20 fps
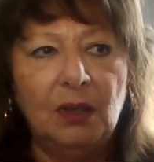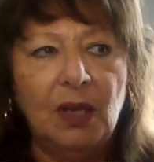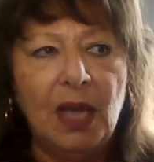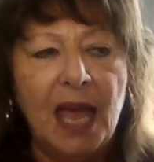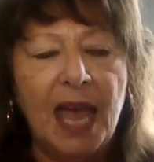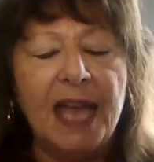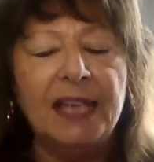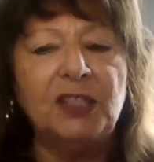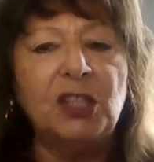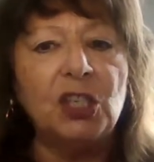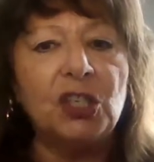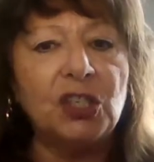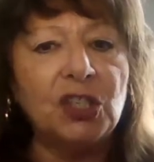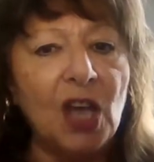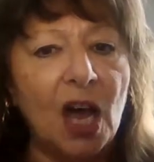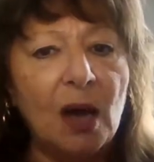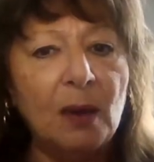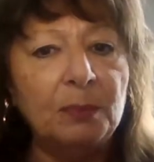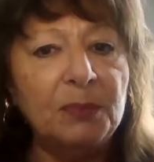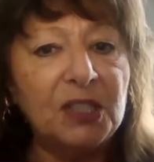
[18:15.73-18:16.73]
And to
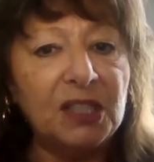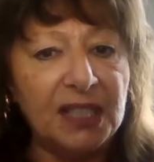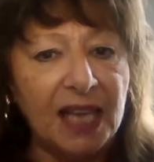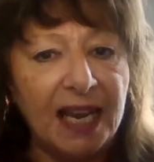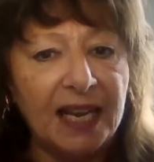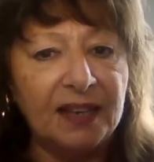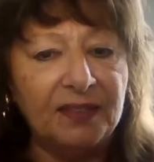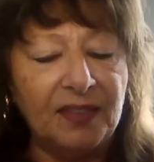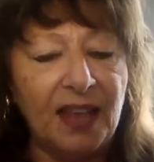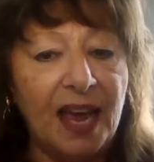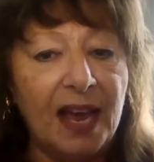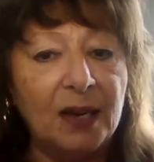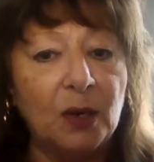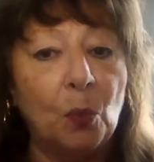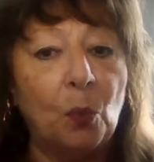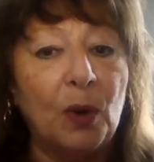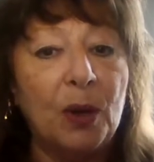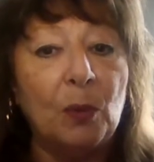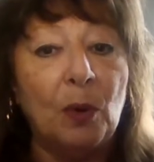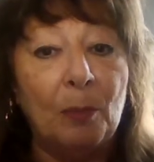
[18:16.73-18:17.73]
some saying
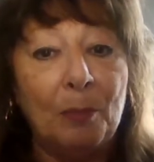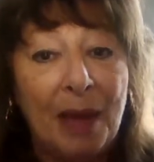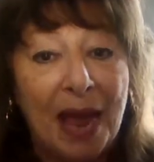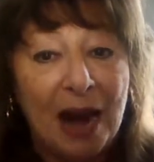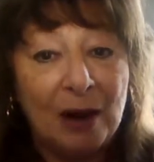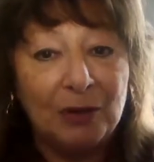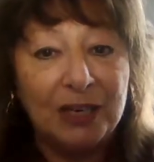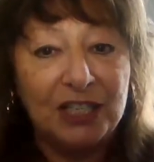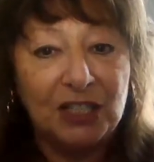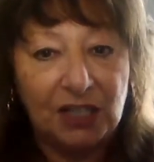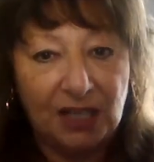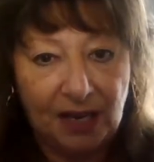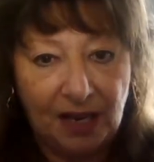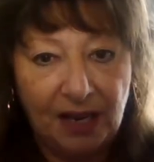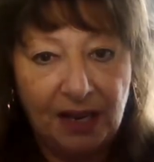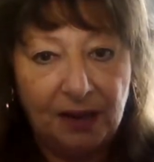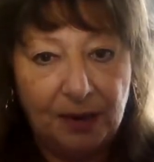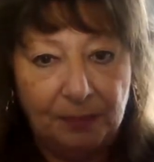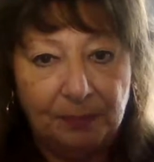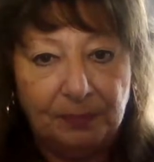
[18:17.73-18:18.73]
that we were married to
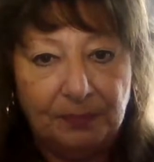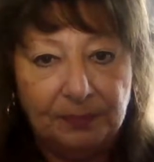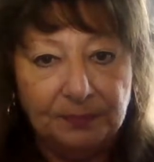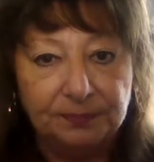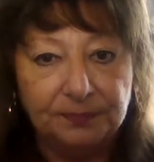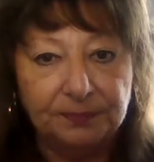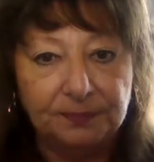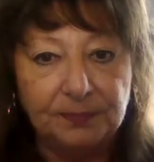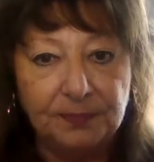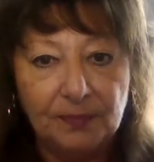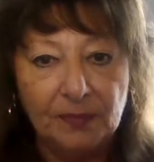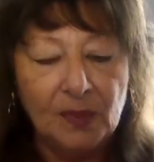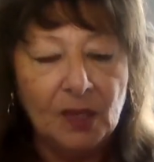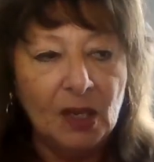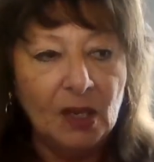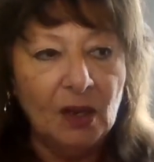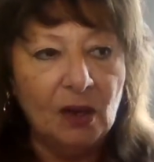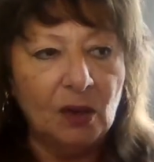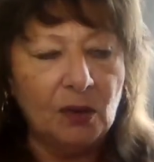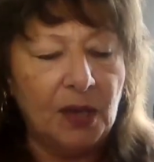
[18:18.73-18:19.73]
him.
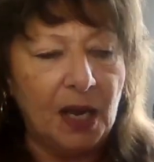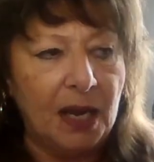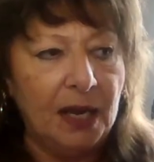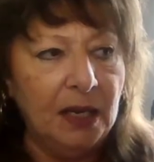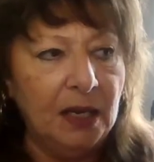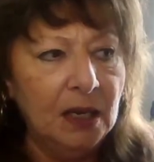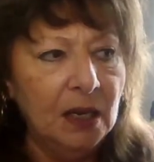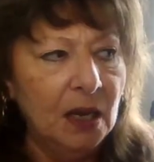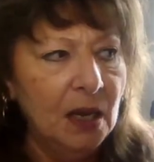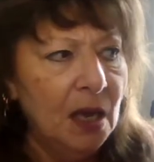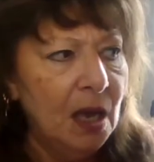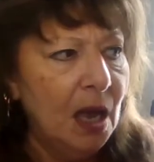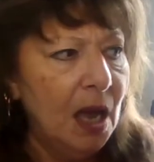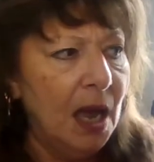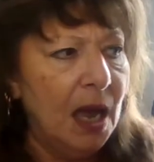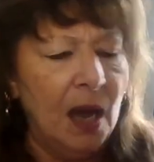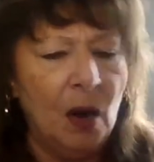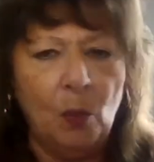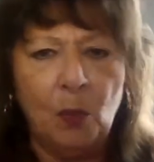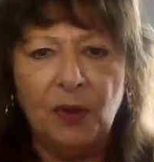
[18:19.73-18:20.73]
Okay?
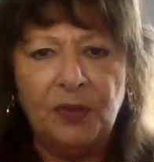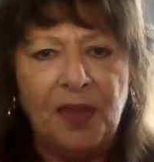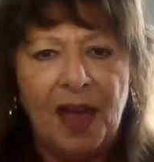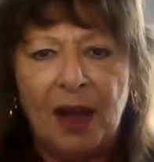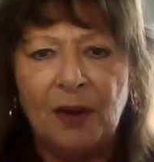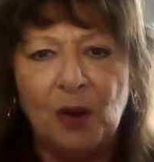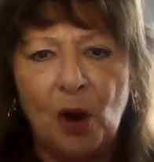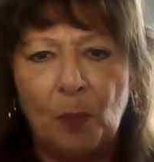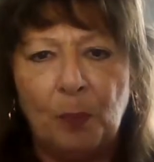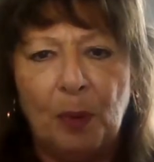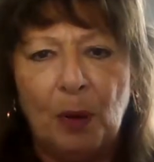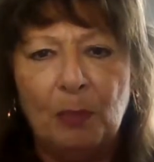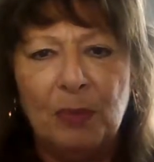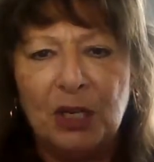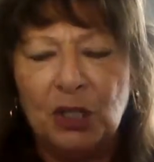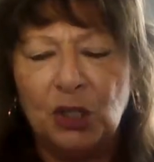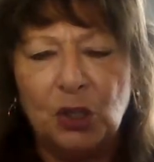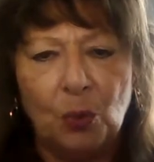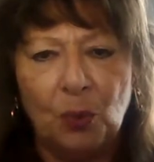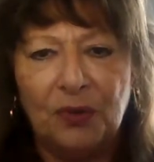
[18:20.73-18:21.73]
Without our
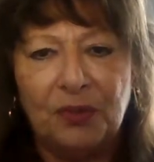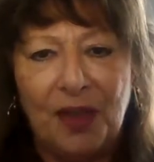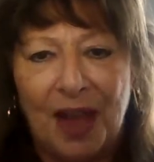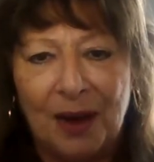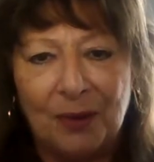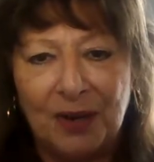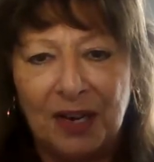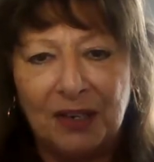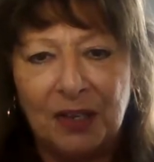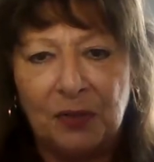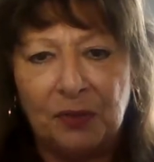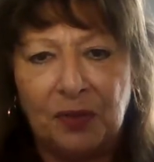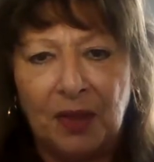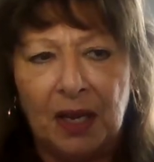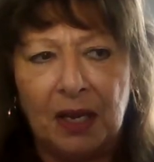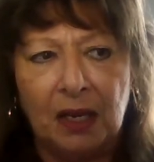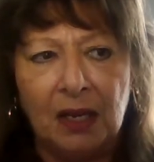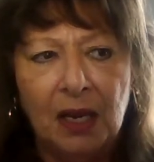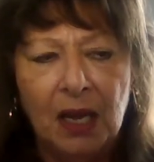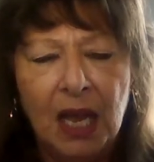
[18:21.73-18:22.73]
permission, without
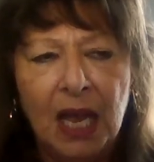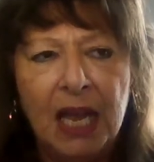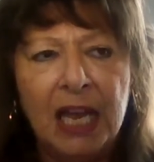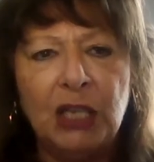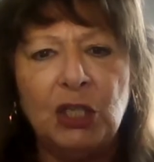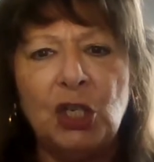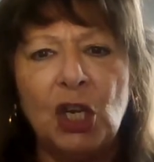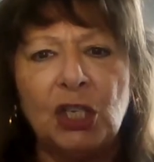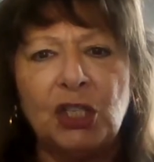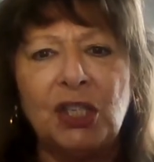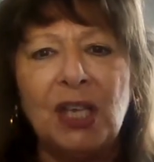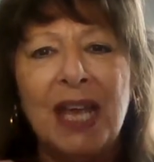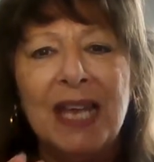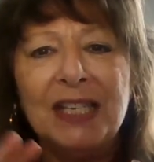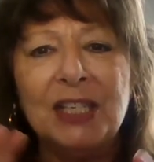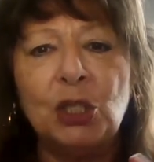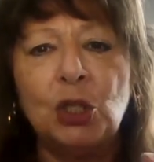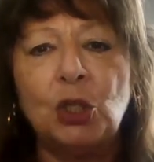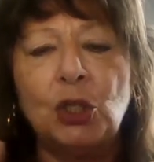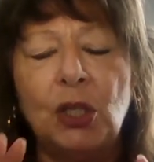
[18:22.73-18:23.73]
anything. He
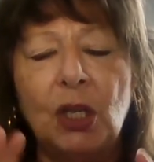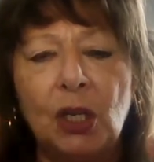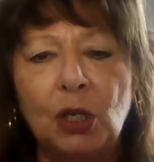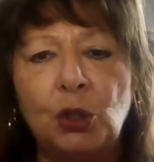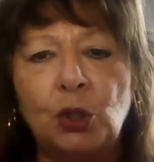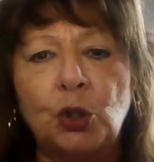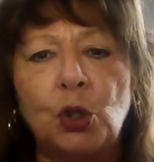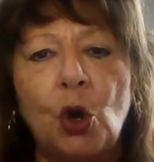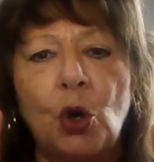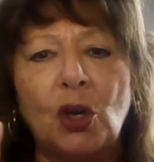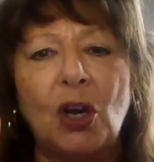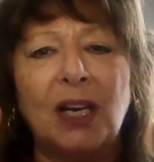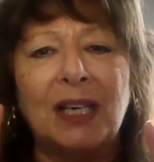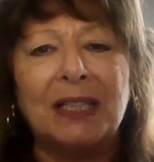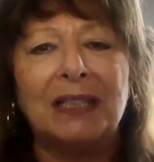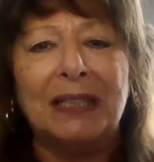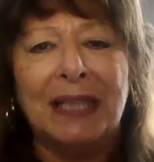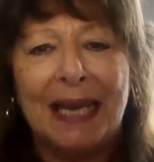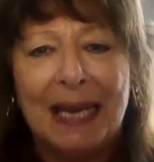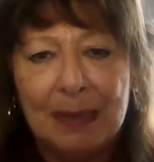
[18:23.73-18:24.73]
just took a
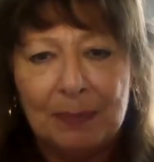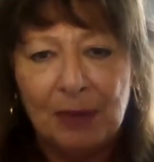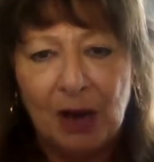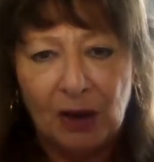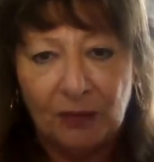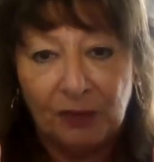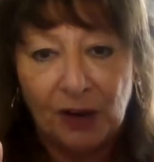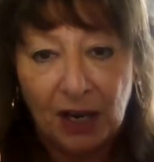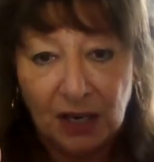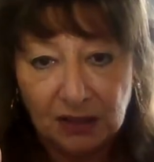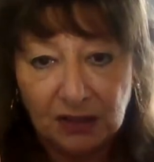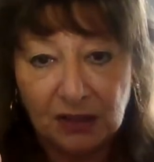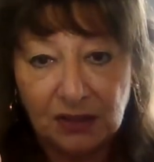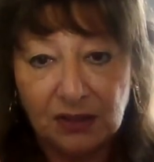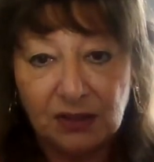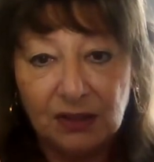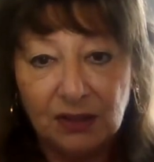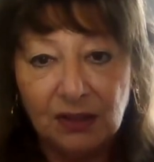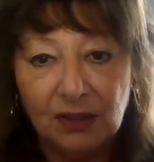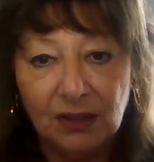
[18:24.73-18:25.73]
claim of
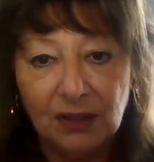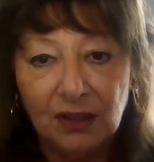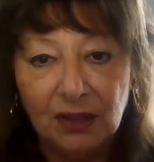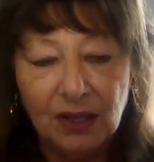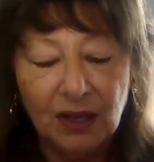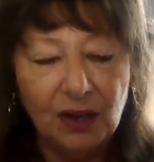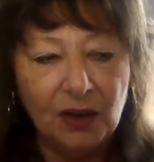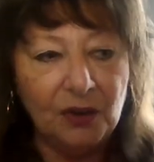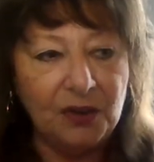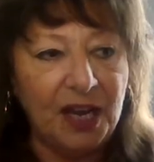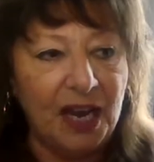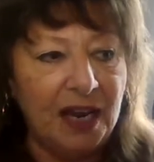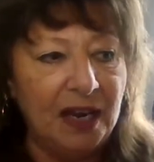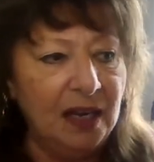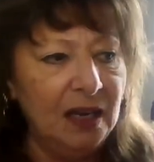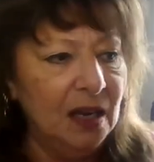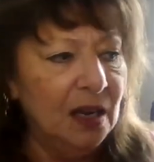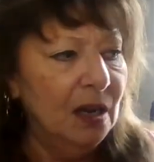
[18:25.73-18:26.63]
us. Okay?